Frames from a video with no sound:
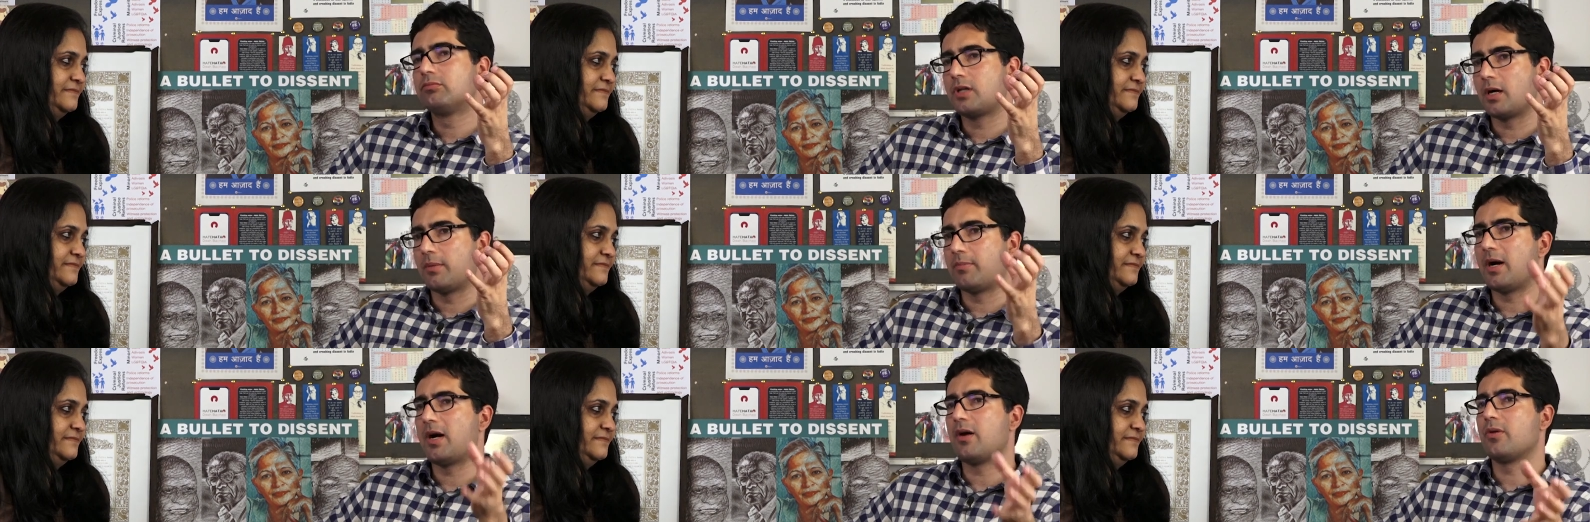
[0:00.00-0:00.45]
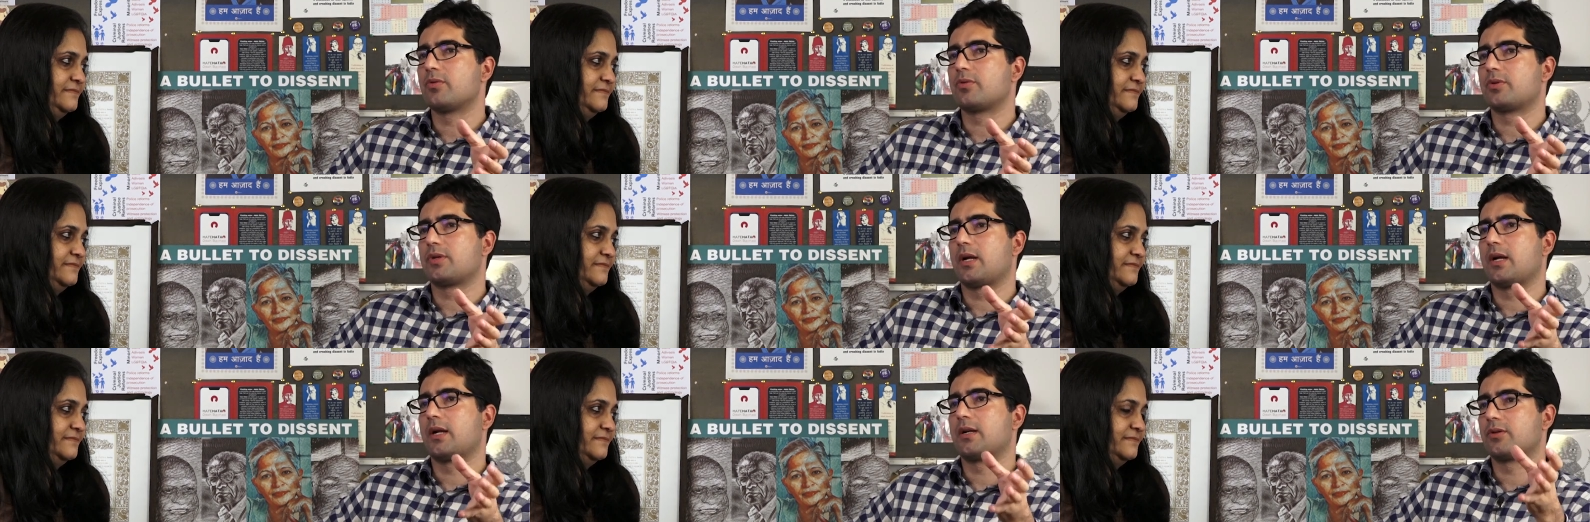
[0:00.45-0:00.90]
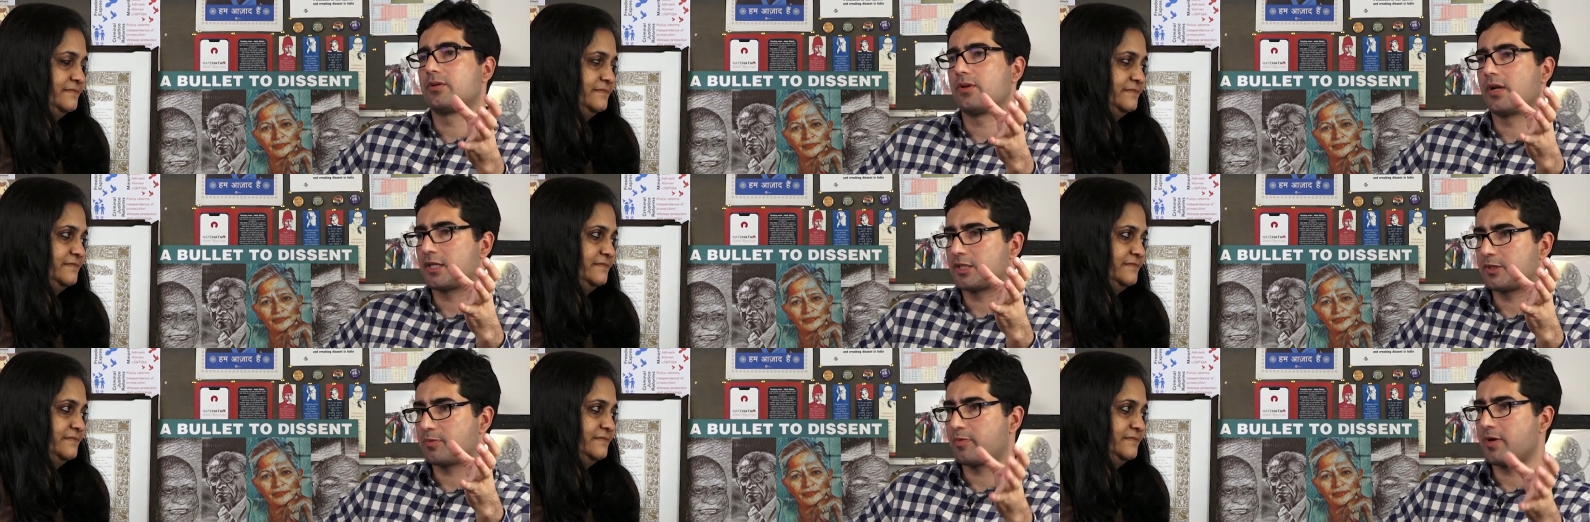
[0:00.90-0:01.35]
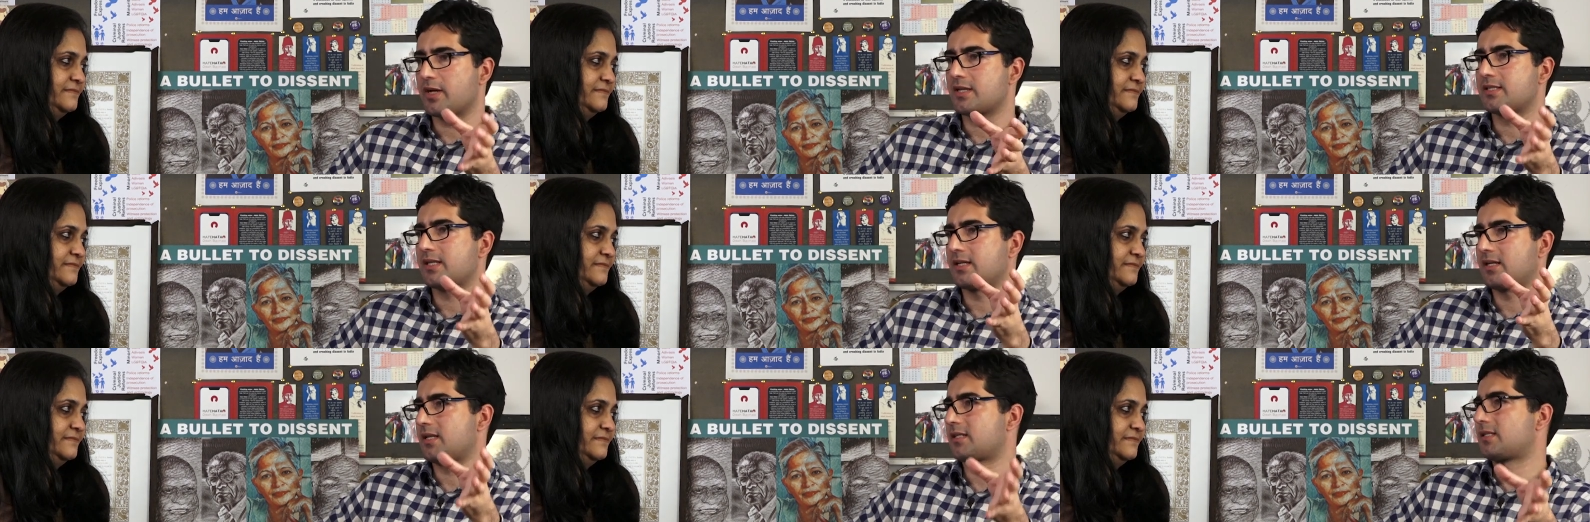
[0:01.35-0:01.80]
Speaker 1: come out and to
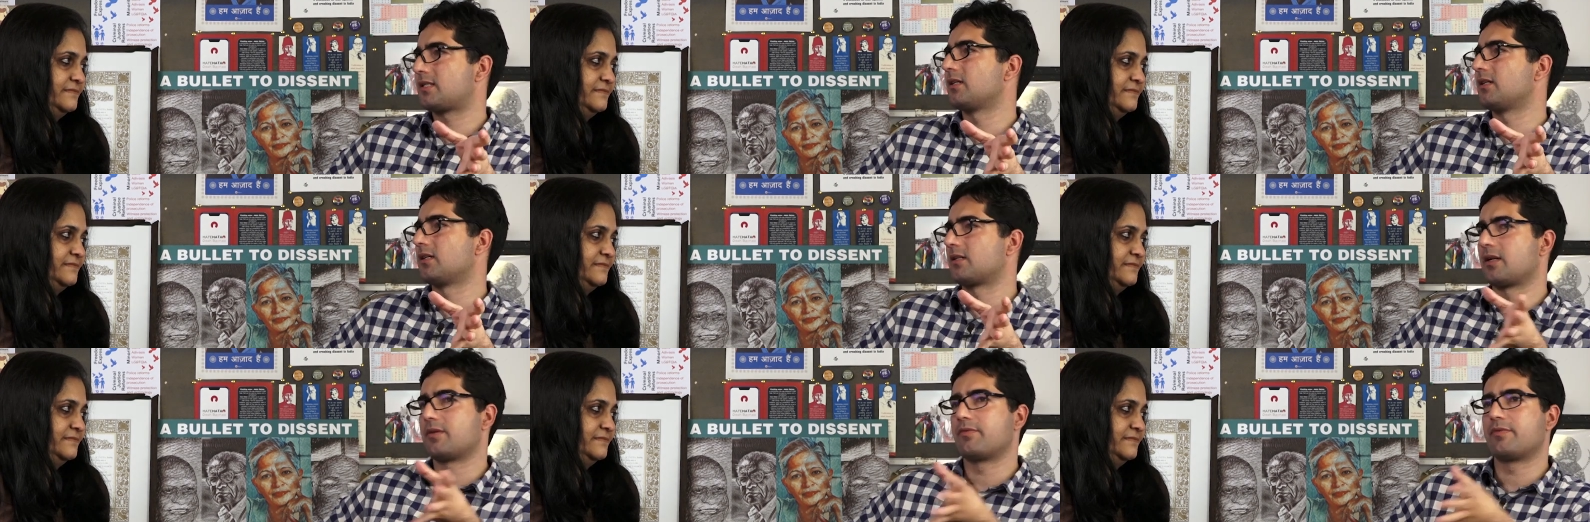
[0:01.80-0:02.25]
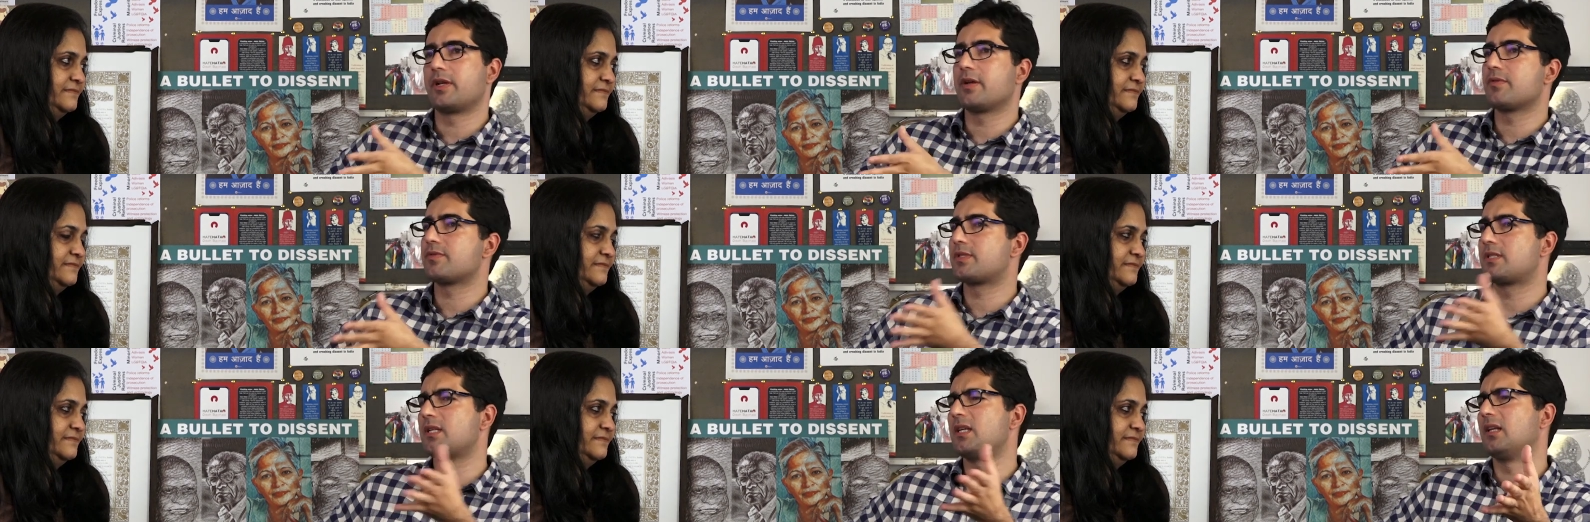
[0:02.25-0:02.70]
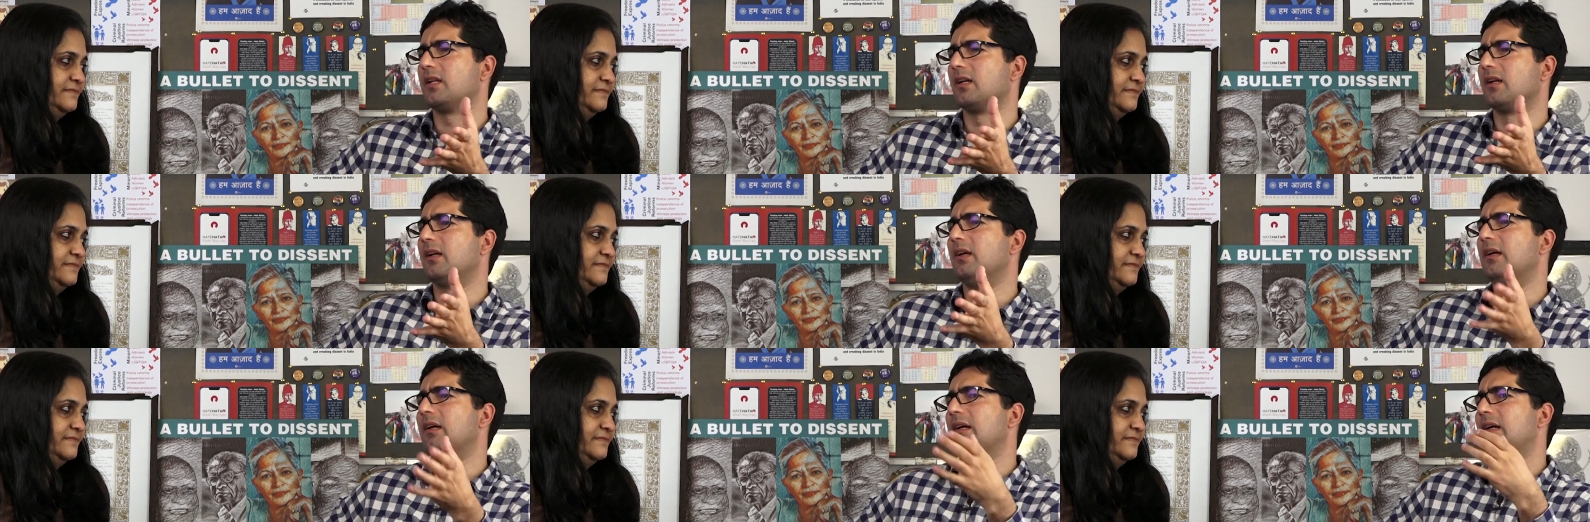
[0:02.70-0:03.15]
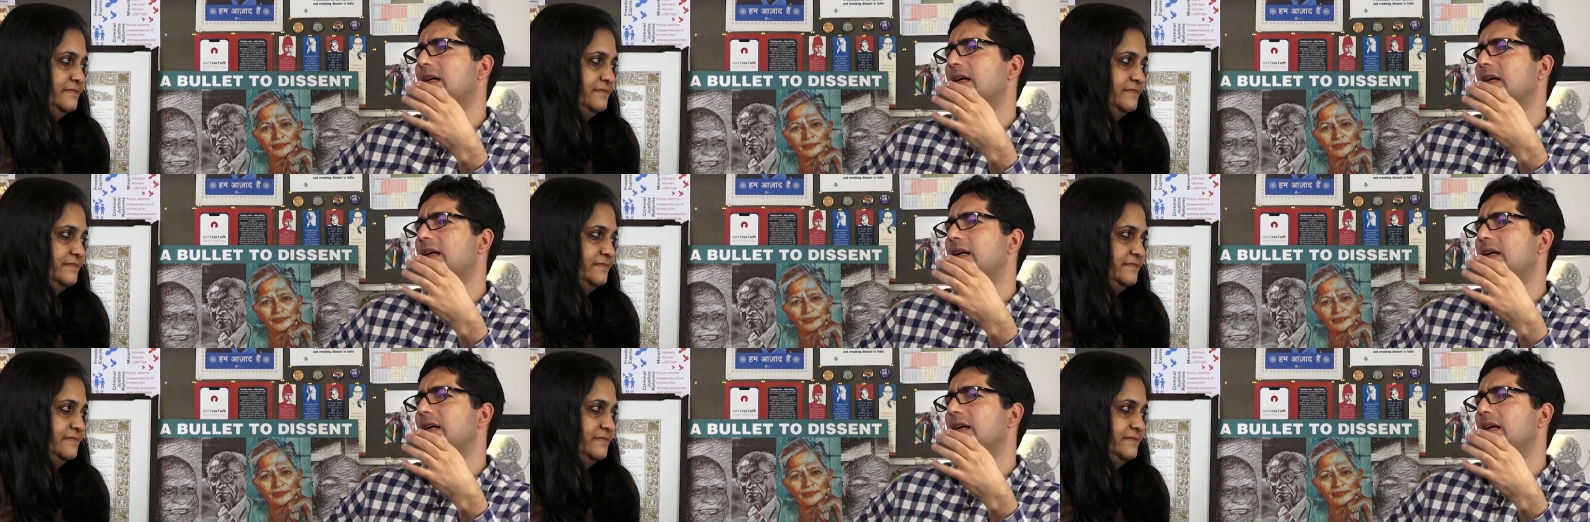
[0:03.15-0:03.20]
express and assert. And we have seen